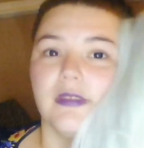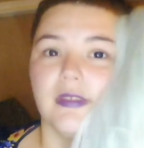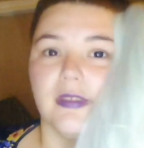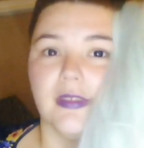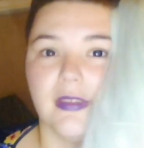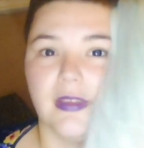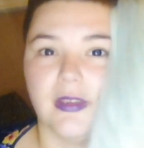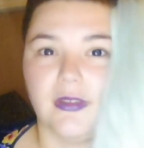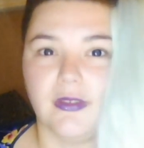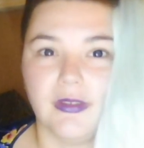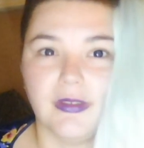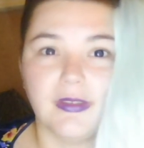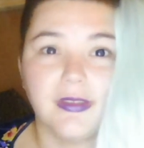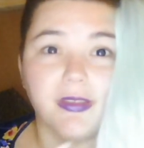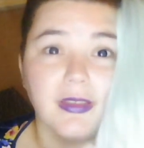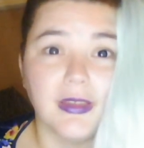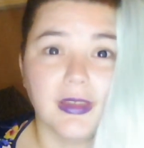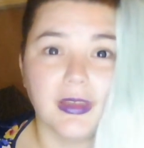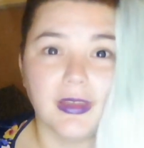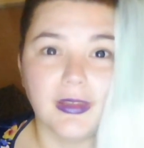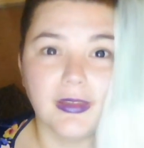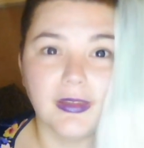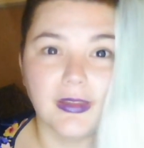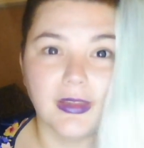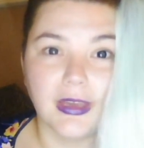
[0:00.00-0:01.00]

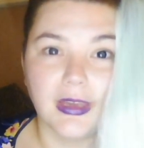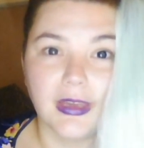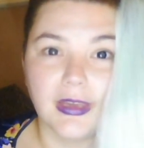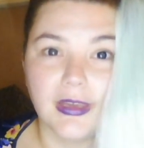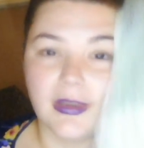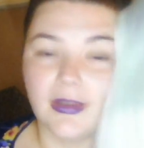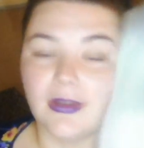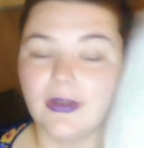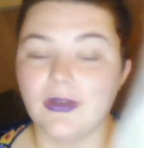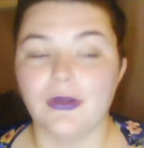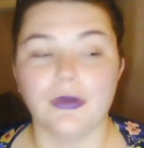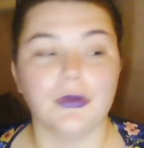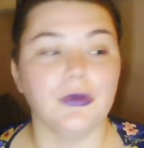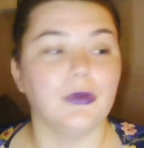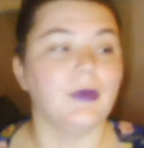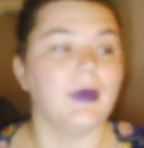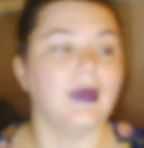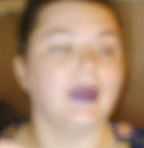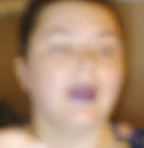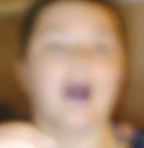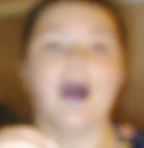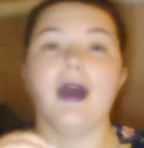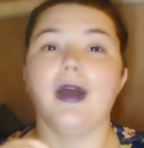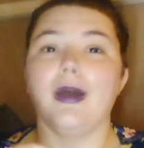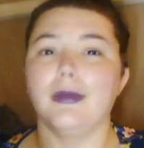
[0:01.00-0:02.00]
seriously, like oh my
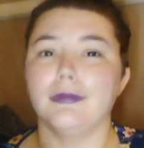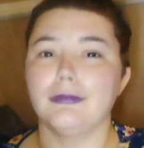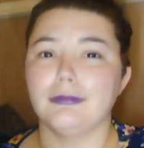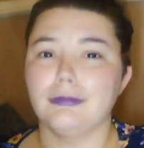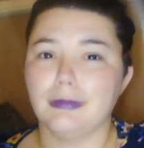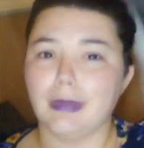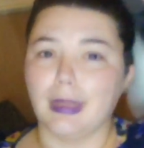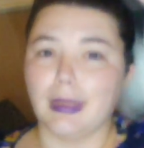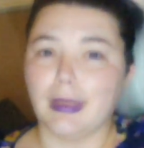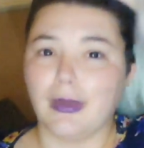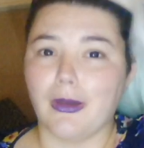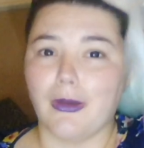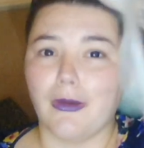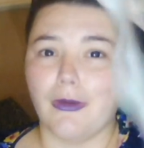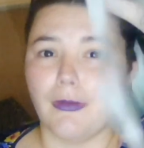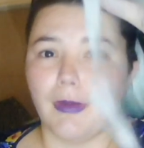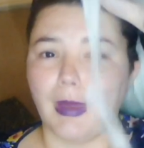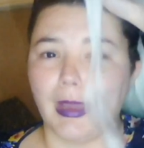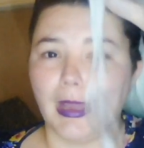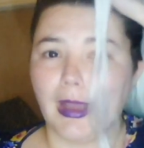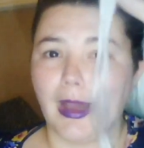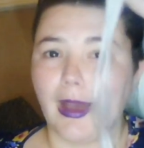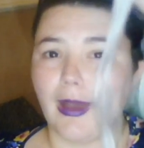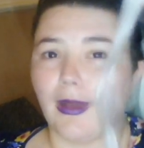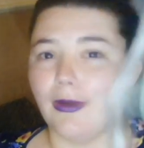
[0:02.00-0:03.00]
god, like oh my
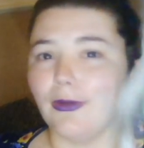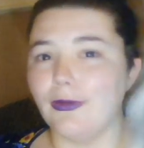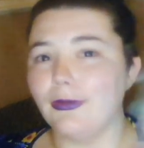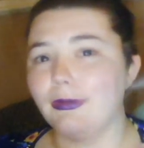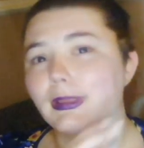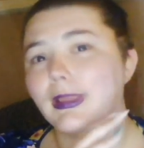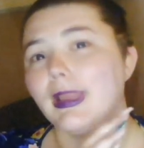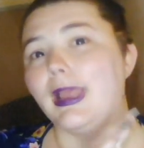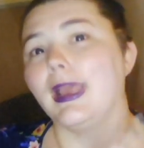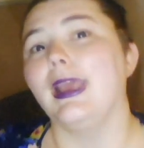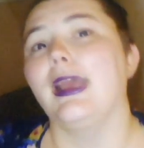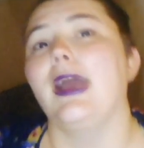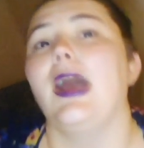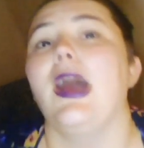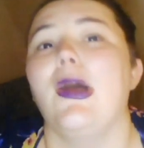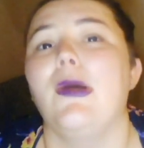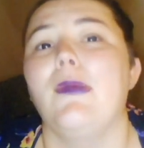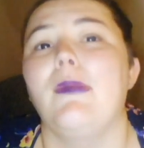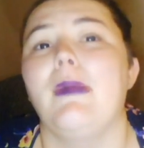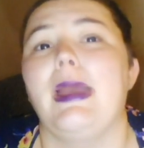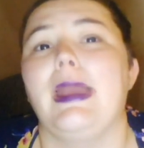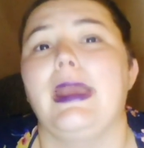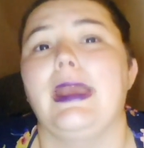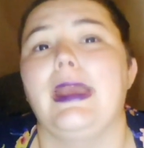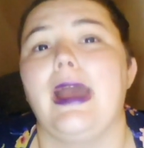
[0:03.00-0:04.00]
god, oh
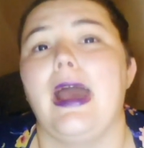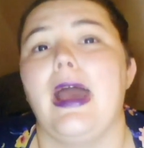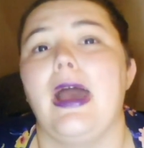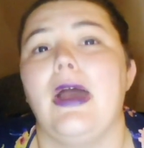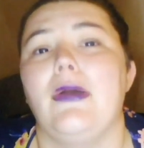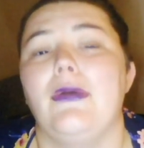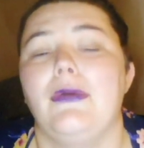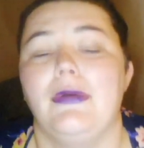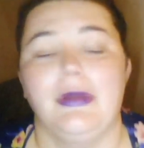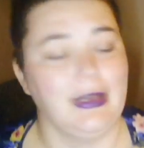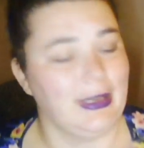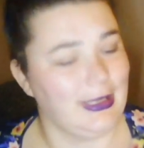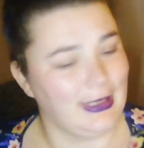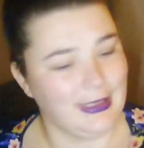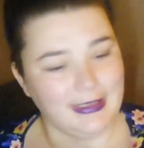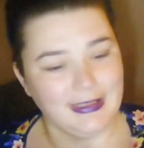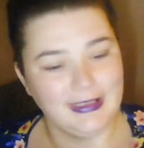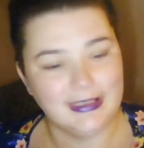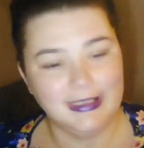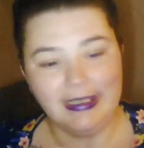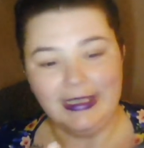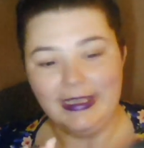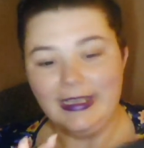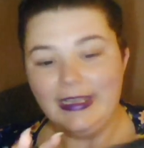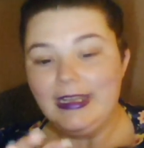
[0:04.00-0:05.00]
my god.
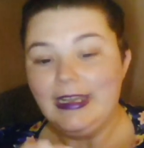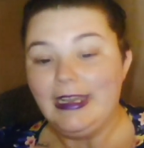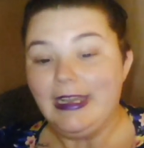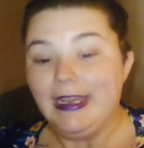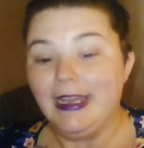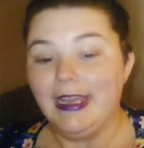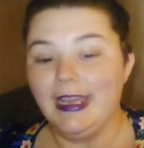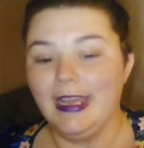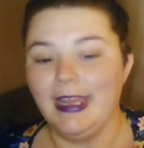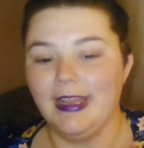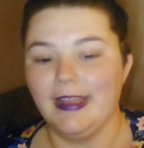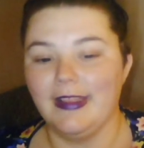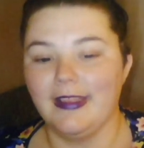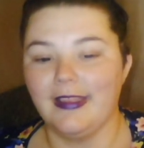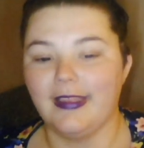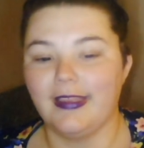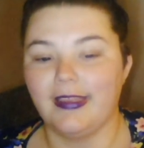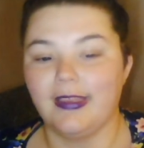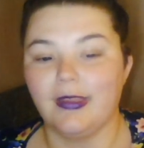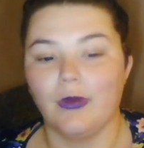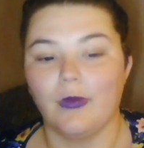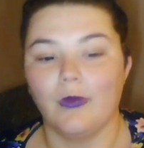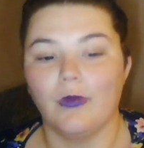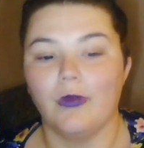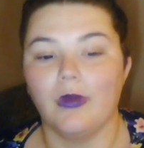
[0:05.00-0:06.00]
It's
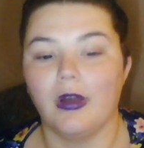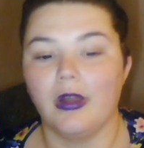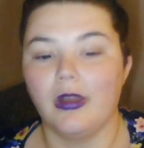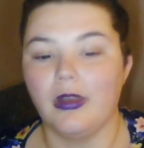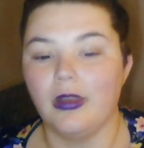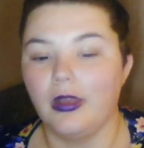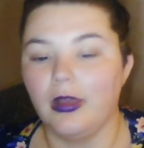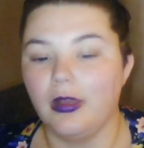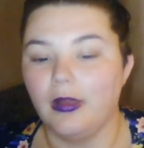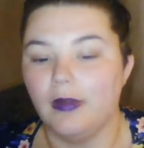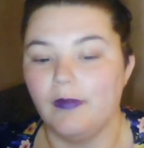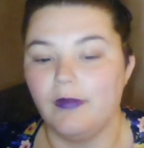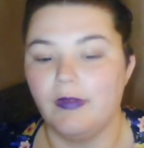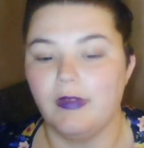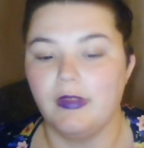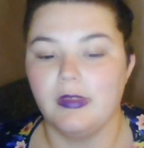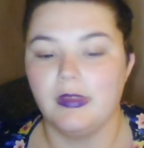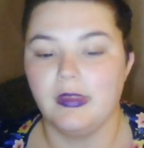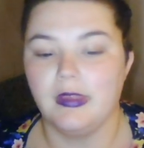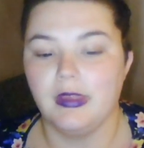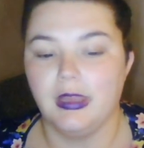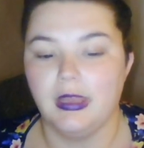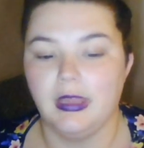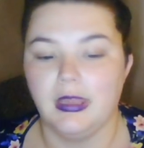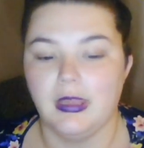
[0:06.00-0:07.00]
one of
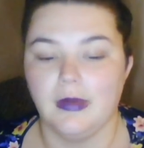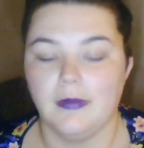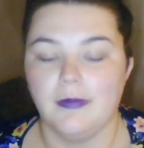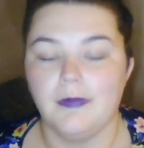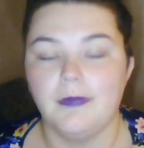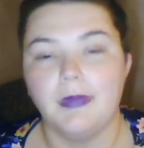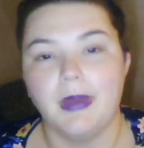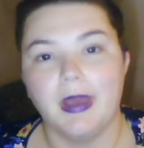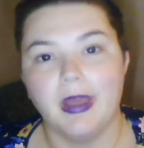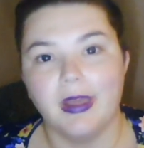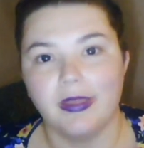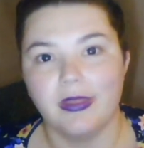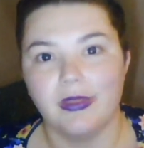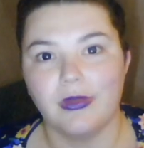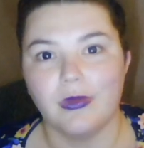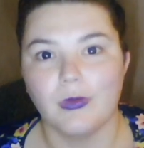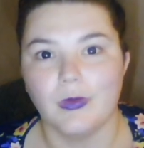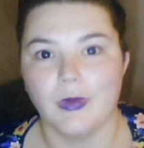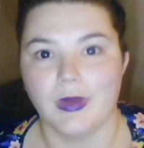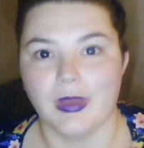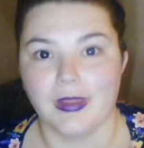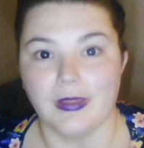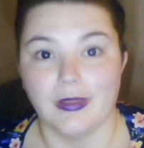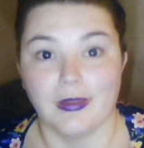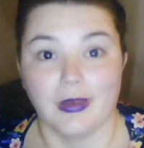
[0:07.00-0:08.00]
the best
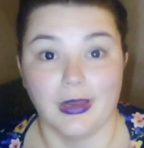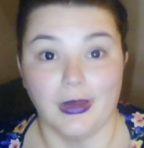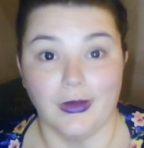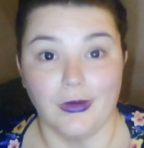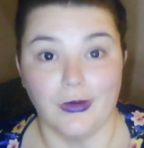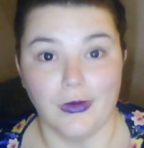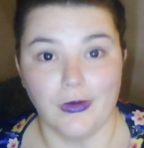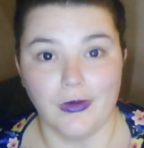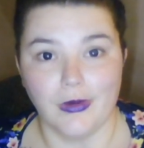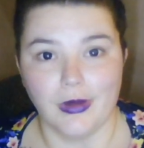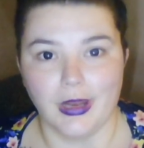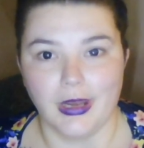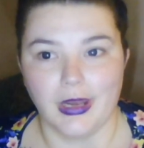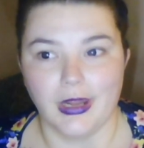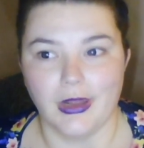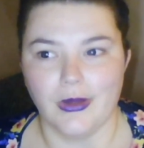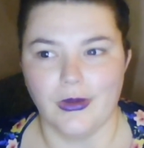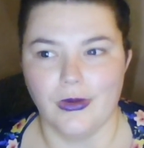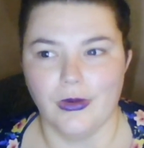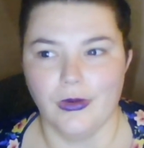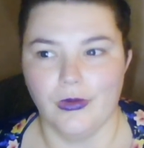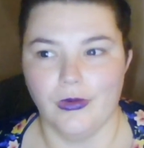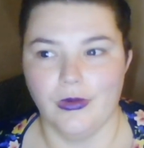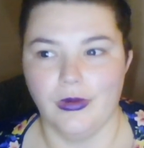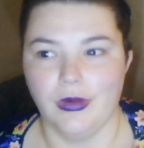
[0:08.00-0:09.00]
wigs I own, and
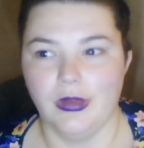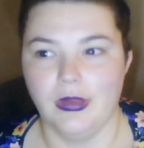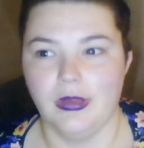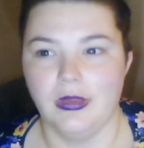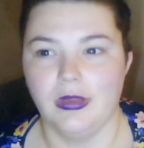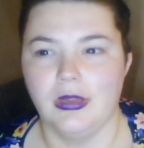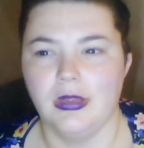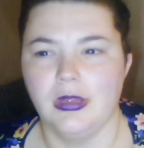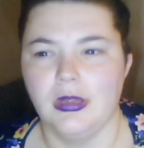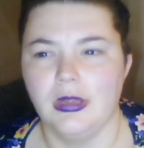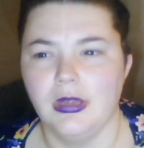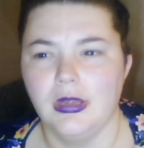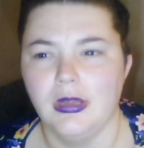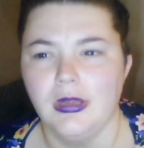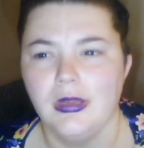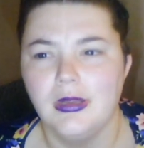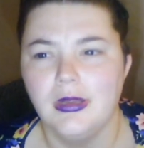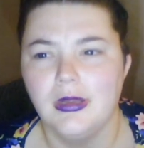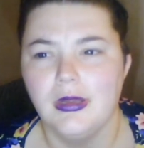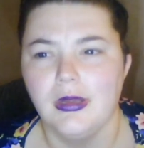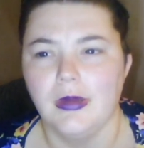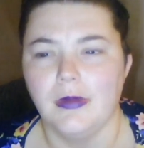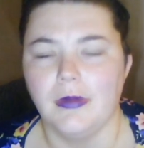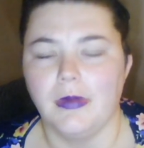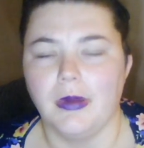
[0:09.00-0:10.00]
I own
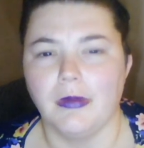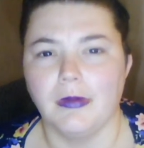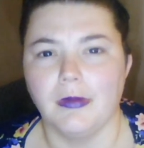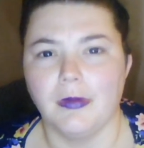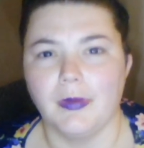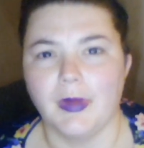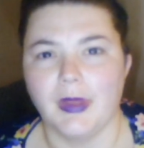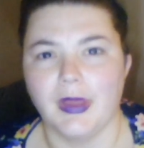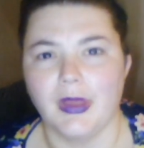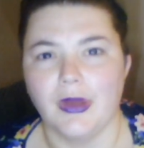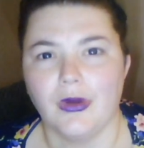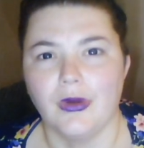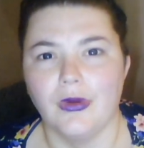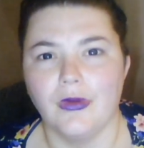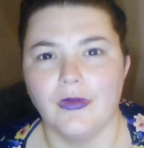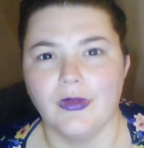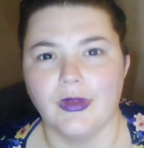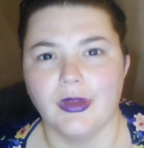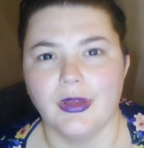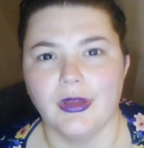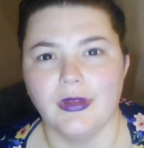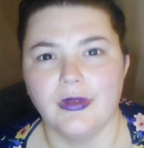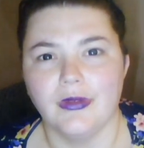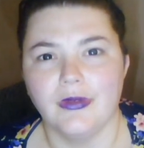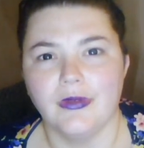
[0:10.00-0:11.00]
probably
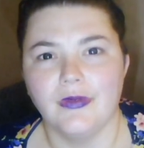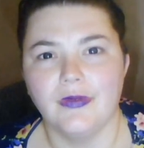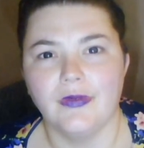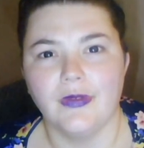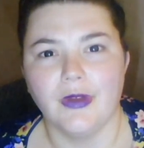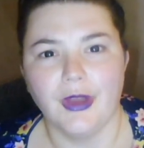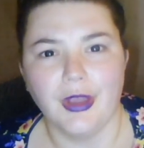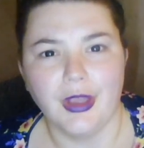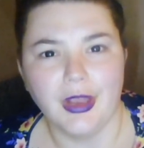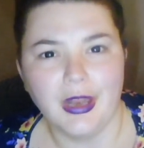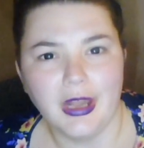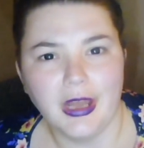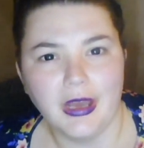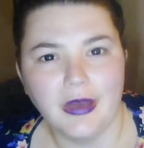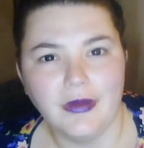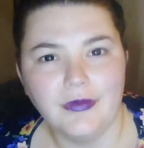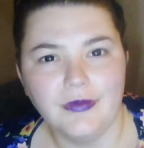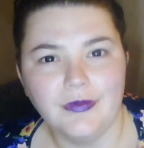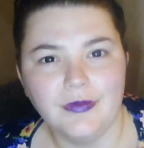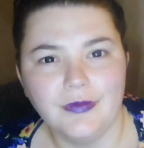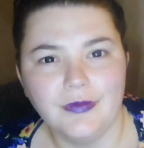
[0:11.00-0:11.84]
over 30 now.